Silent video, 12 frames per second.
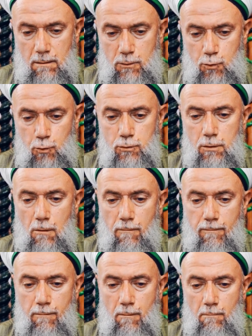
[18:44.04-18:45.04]
shoes
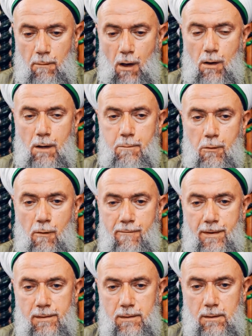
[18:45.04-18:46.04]
of our
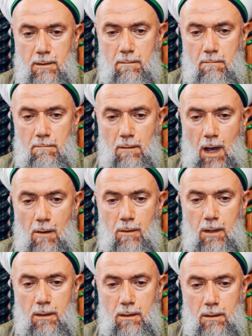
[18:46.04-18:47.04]
Prophet,
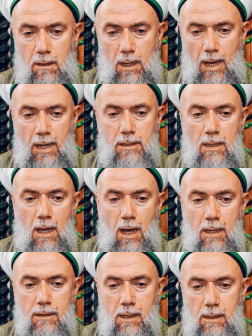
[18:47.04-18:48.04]
our head
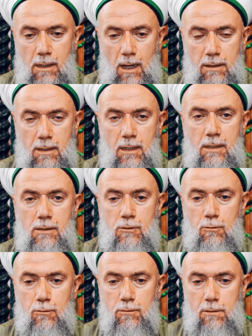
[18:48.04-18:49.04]
under his
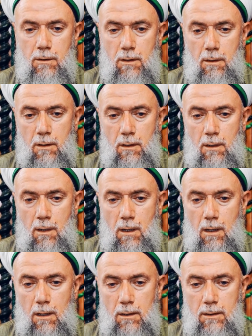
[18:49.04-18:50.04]

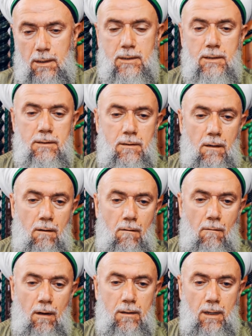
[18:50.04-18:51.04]
shoes. This is
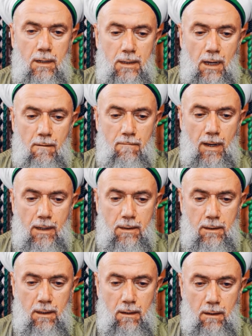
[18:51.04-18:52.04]
when they make
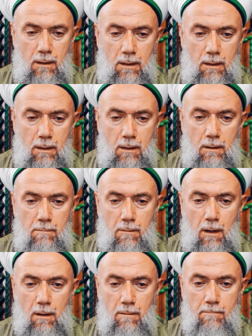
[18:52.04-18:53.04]

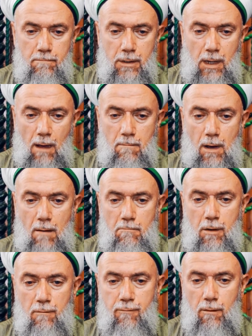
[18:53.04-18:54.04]
become
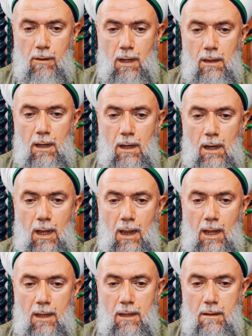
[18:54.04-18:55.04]
humble for Allah,
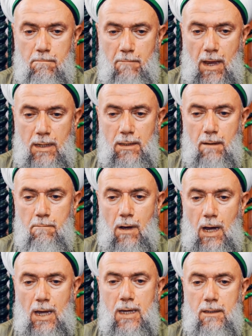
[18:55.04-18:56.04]
Allah make them
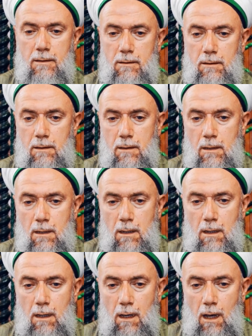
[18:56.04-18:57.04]
higher.
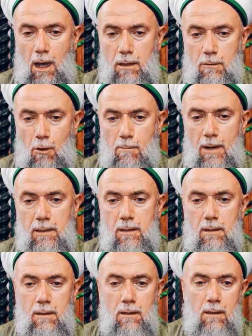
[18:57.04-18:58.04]
And
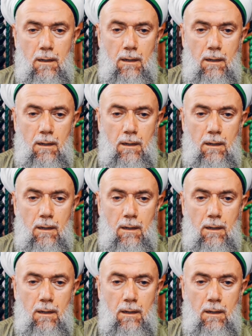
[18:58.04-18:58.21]
nobody